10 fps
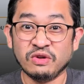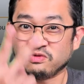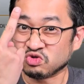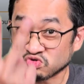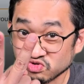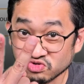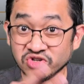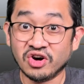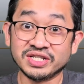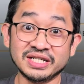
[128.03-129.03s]
with two
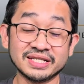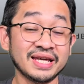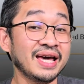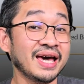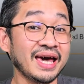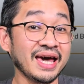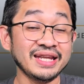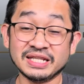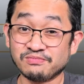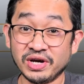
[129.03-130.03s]
nozzles
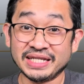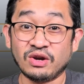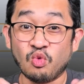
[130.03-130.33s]
and is priced at